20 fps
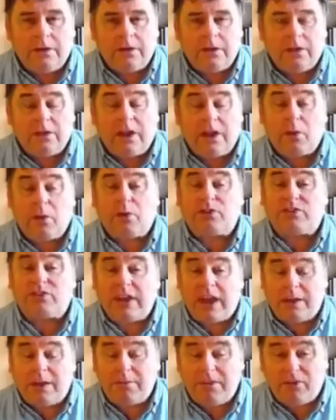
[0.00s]
They will
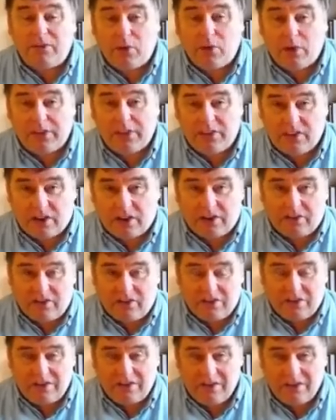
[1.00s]
stand before the judge.
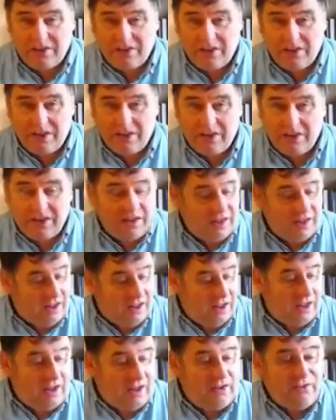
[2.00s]

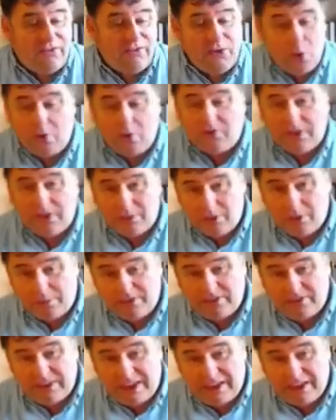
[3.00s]
Few of them will be
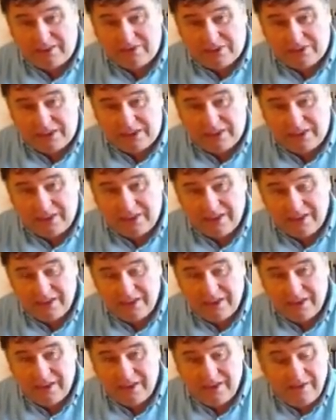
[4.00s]
saved.
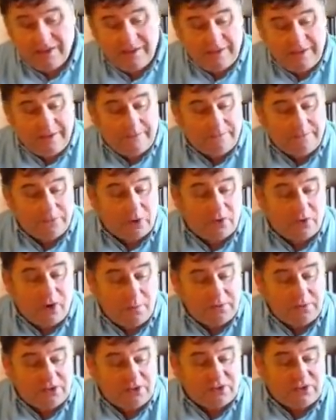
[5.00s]
Now,
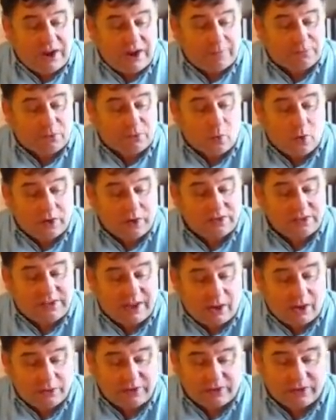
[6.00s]
Romans chapter 1
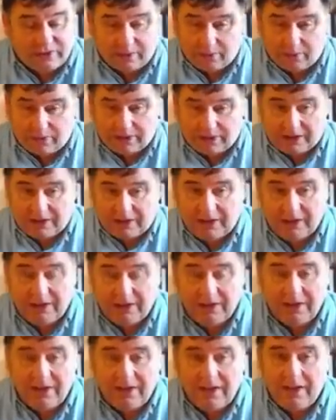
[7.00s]
tells us something.
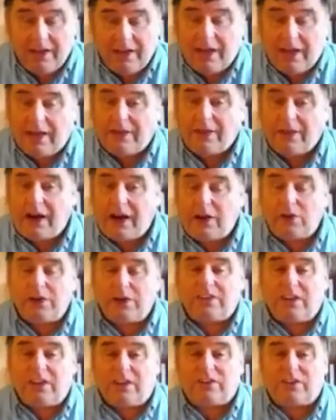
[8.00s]
Not
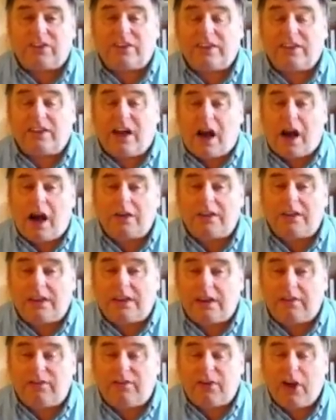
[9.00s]
only does God
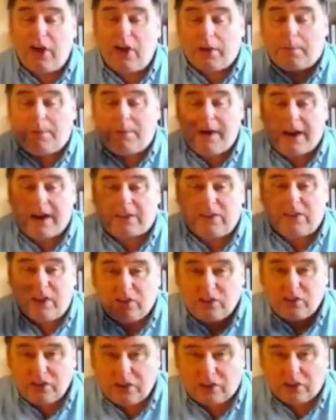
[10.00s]
give the
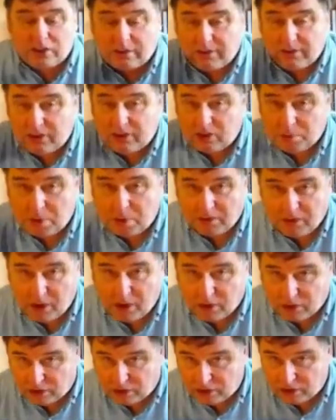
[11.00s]
practitioners of these
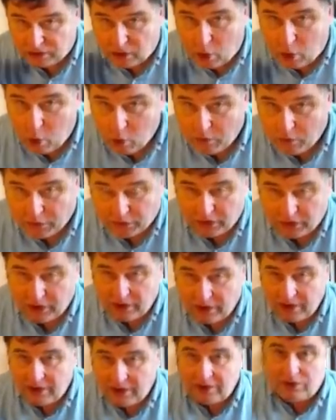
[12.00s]
perversions over
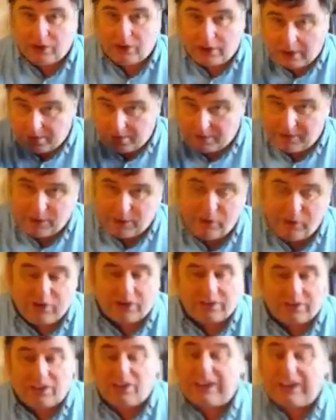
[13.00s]
to their
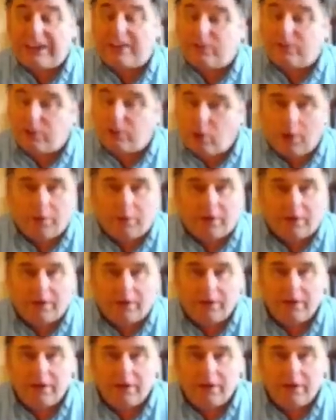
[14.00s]
perversion, to think it's normal,